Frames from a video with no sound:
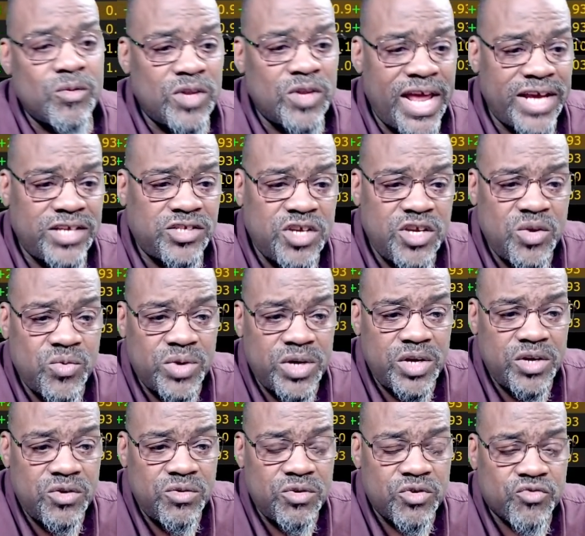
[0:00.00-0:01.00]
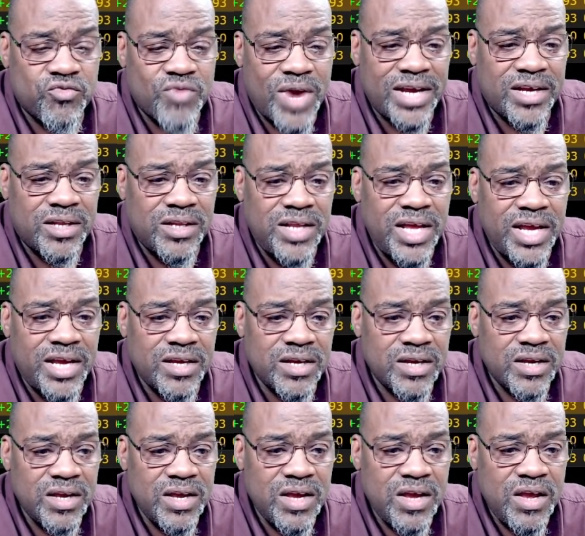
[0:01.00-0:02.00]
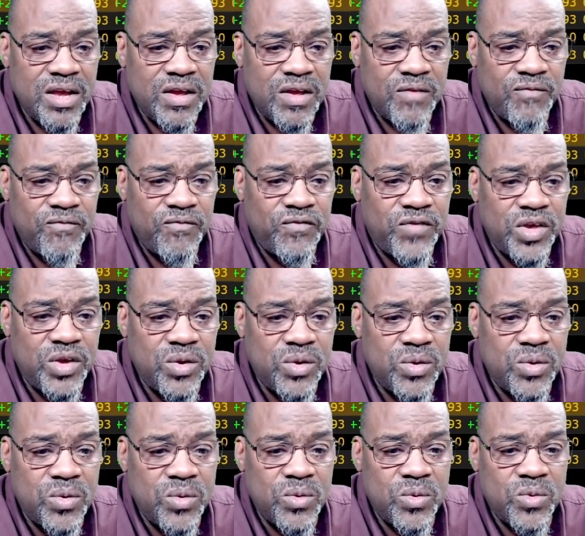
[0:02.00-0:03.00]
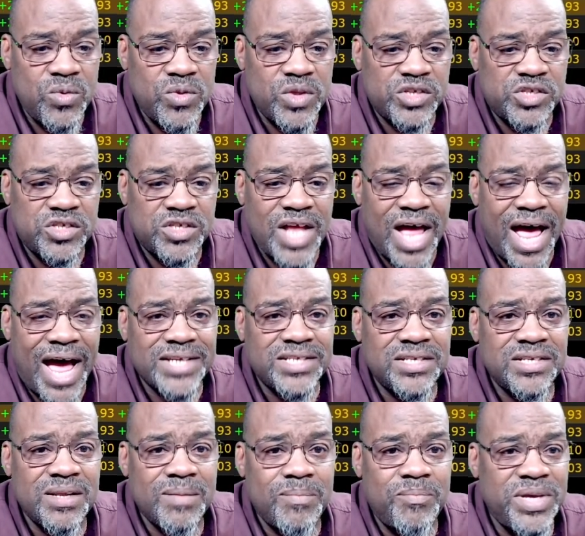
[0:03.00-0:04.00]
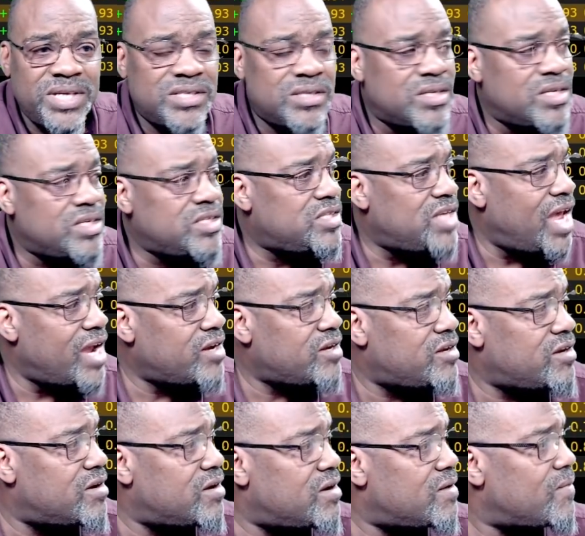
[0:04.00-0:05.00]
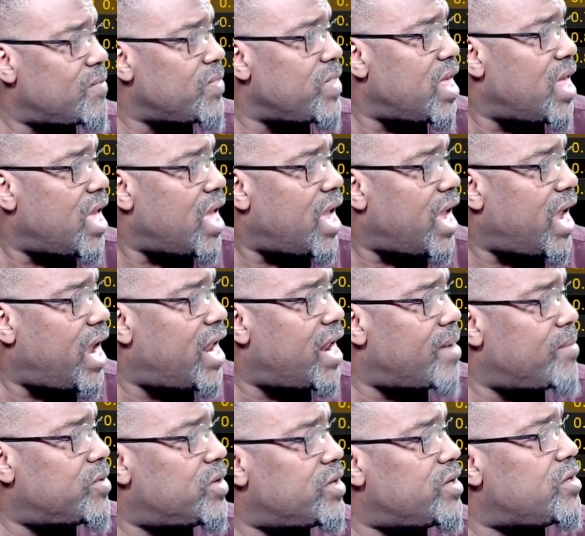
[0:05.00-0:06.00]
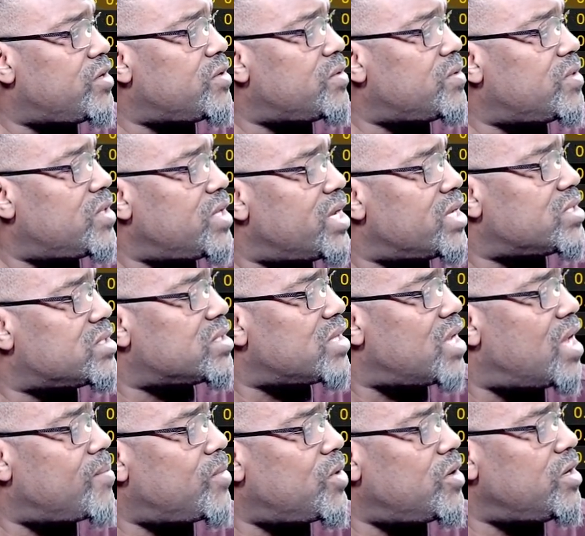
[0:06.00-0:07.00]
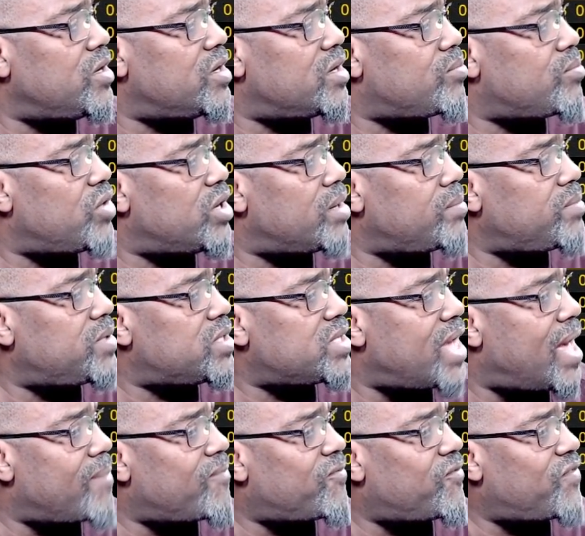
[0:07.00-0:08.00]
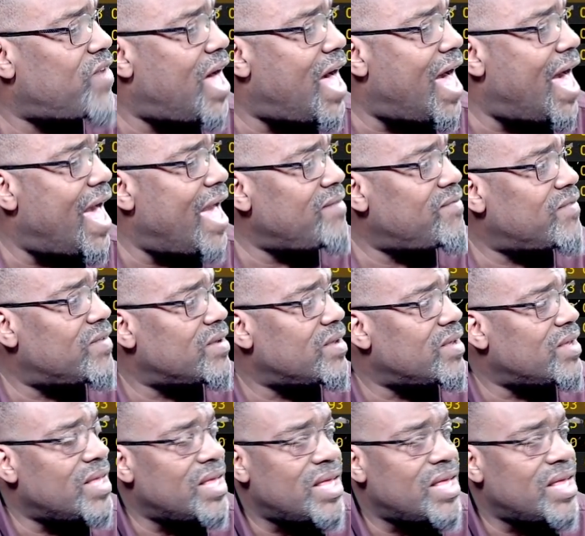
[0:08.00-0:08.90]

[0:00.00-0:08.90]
next thing you want to do is right click, view the stocks in the business sector. And I'm going to do this. I'm only going to bring up the top five.